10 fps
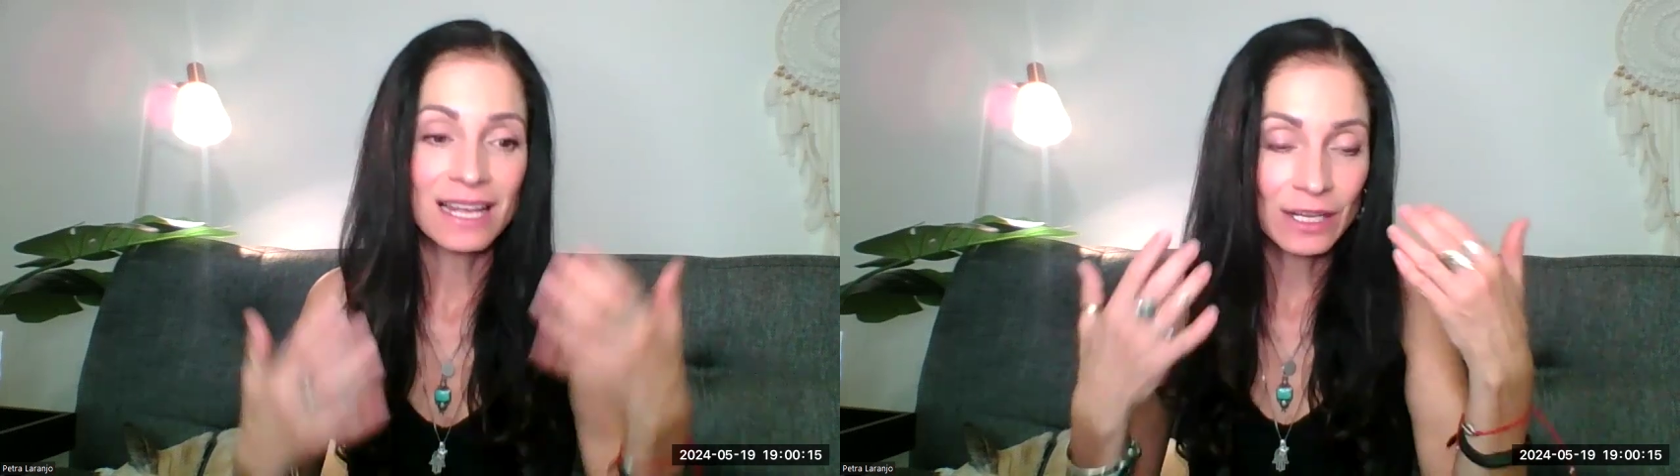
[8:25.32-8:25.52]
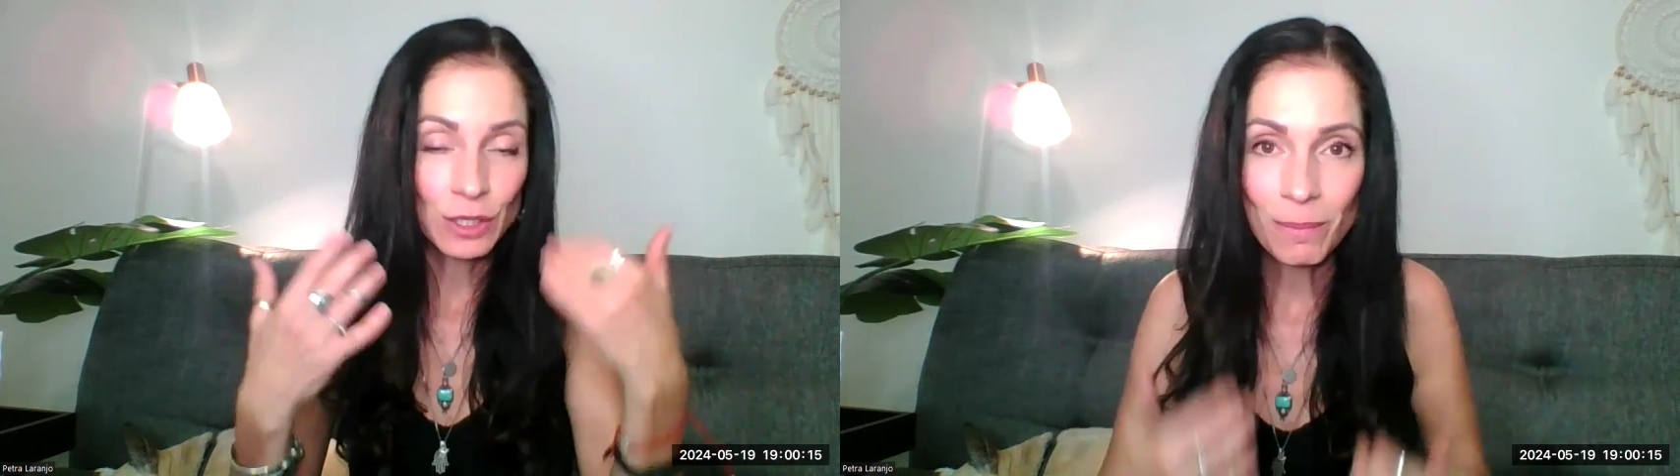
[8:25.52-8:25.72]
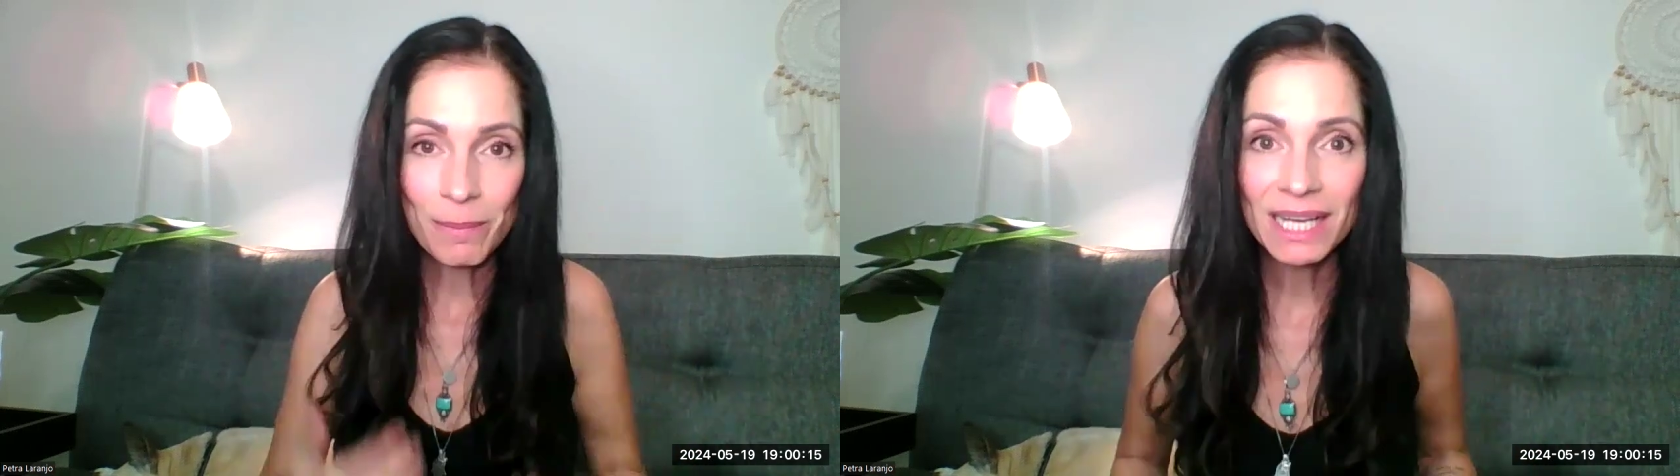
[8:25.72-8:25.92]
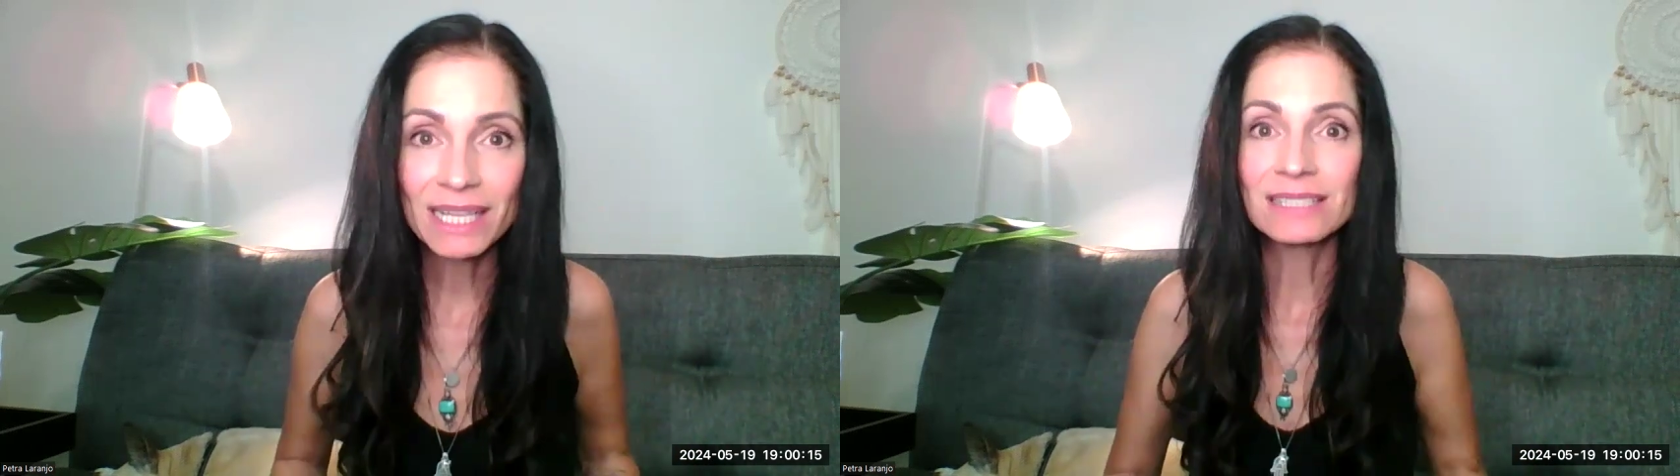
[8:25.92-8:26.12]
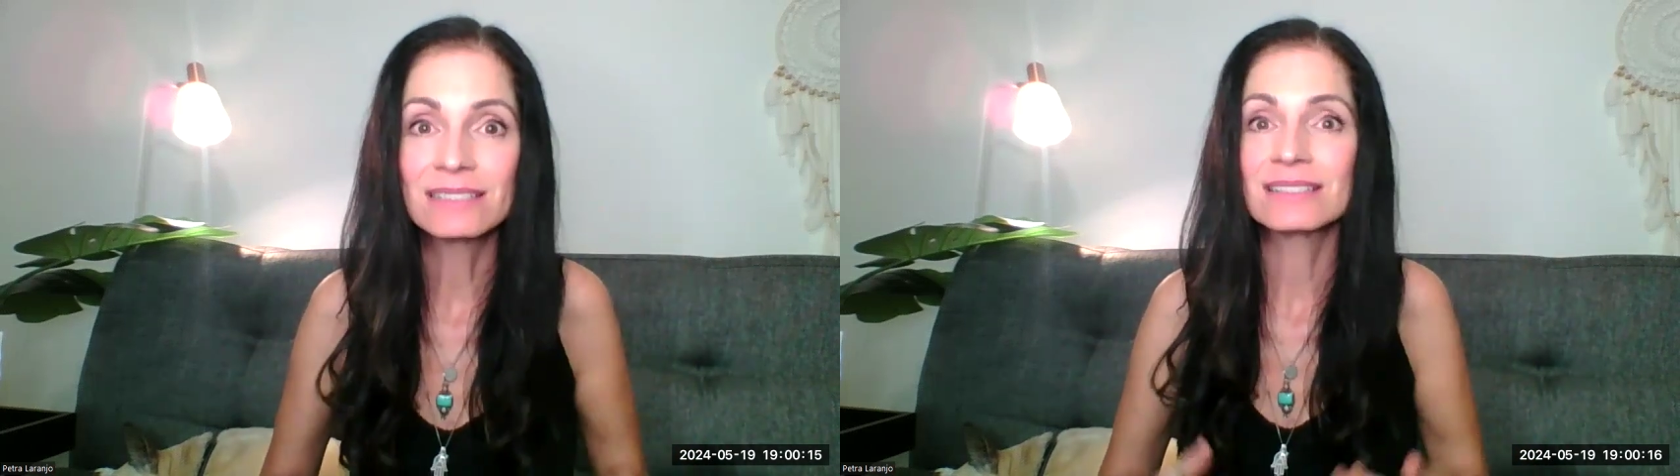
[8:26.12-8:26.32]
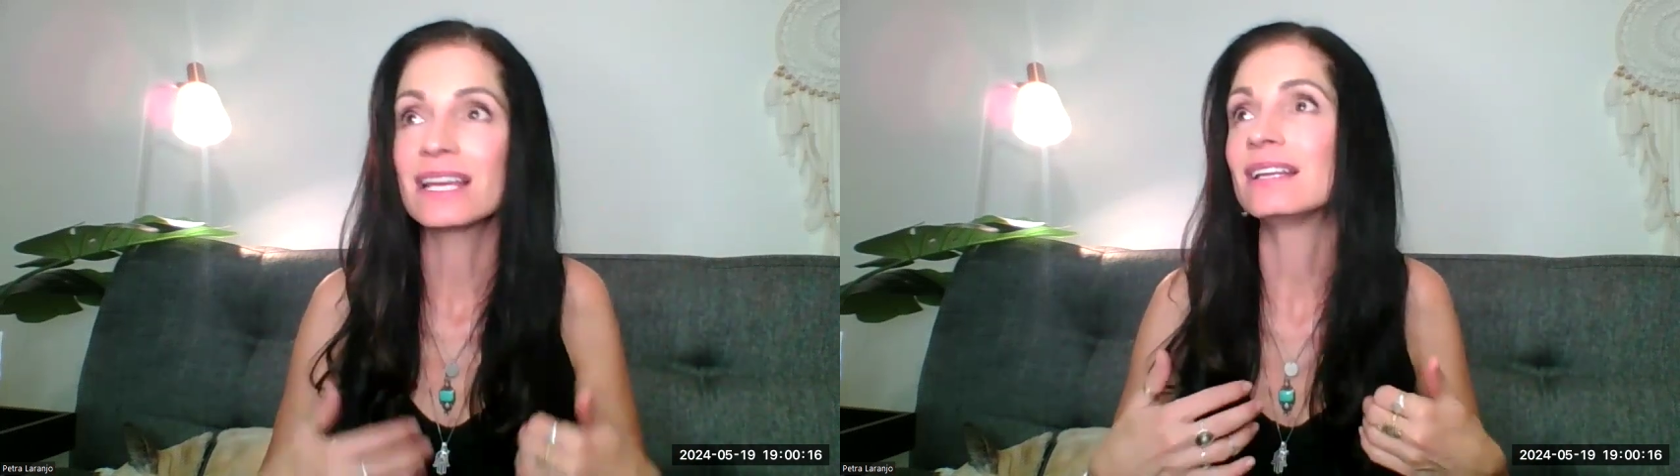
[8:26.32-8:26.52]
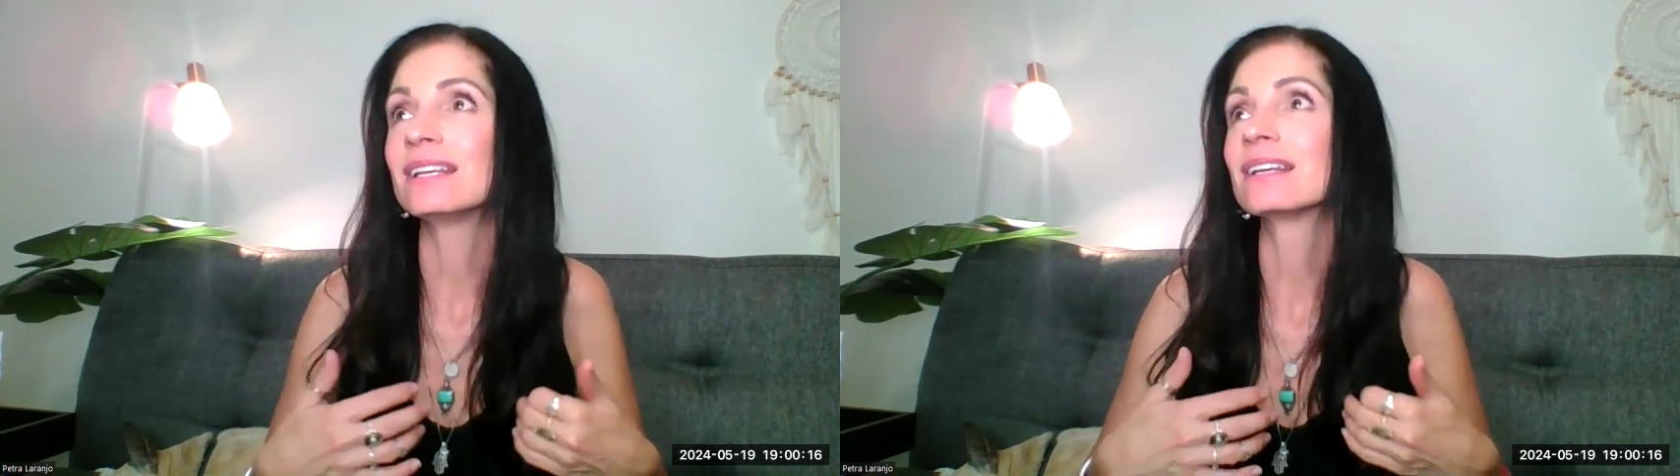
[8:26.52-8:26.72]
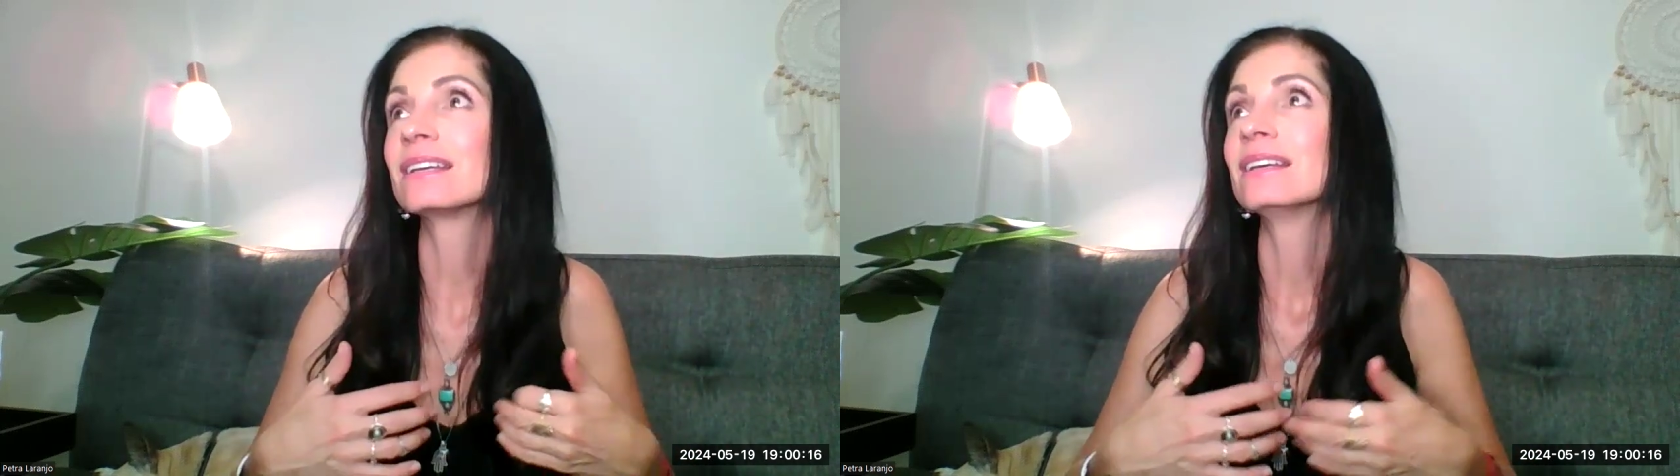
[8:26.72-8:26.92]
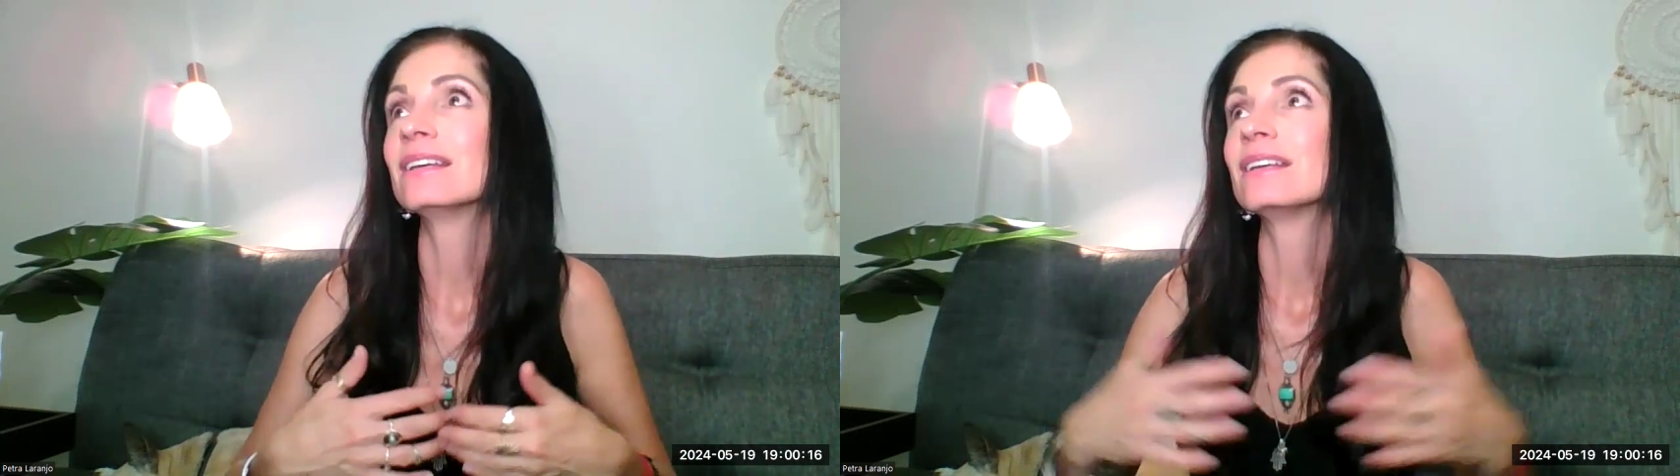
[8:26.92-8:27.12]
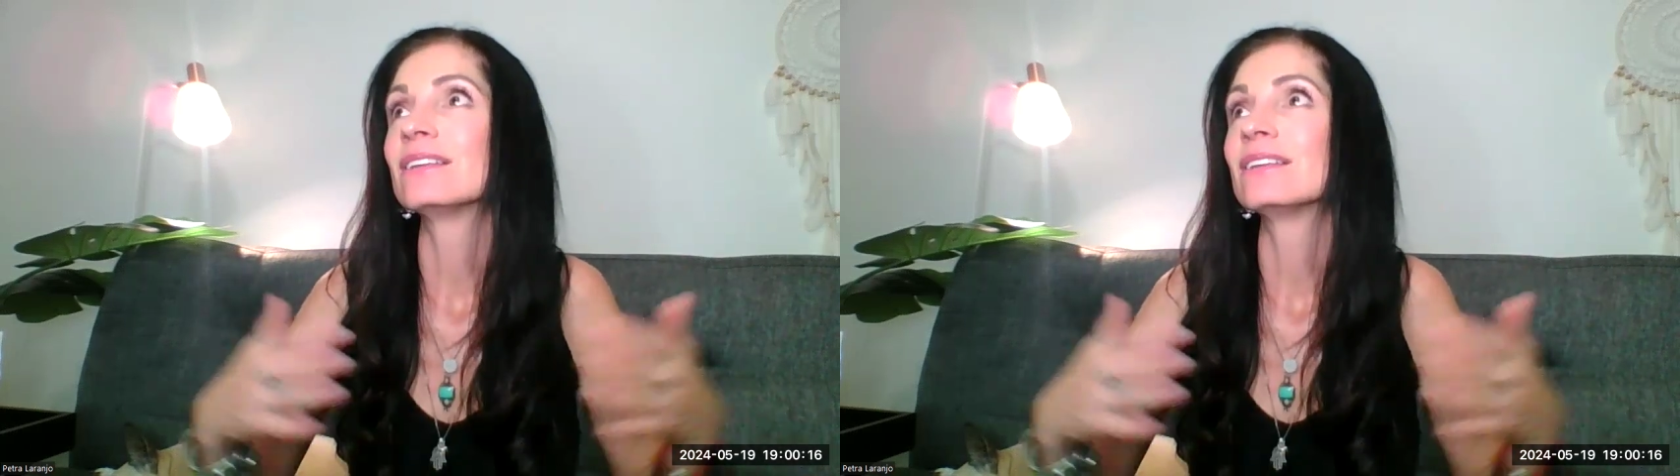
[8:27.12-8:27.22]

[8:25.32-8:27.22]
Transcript: telling your mind, telling